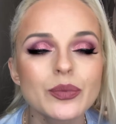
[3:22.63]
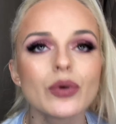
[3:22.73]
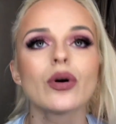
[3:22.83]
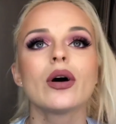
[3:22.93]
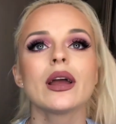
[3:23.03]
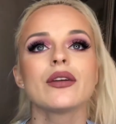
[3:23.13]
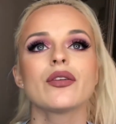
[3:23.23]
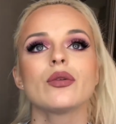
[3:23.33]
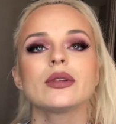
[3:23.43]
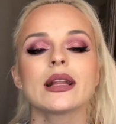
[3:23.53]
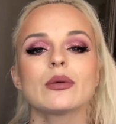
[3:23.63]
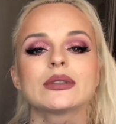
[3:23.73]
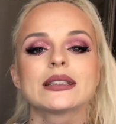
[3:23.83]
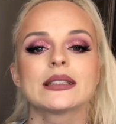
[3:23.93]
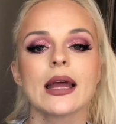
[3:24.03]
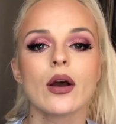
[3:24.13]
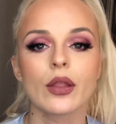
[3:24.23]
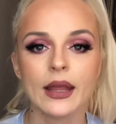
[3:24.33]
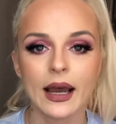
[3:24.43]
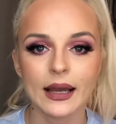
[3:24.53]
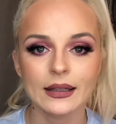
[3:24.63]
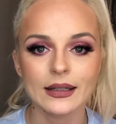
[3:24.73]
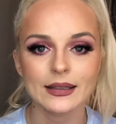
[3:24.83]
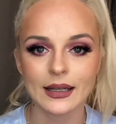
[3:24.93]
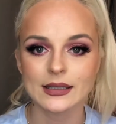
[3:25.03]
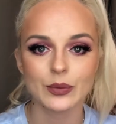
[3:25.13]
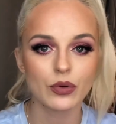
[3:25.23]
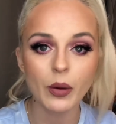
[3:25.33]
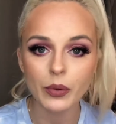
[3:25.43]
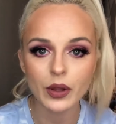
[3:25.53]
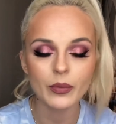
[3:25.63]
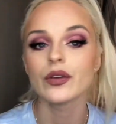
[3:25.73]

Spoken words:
but if only they would stay on the eyelid, that is the problem.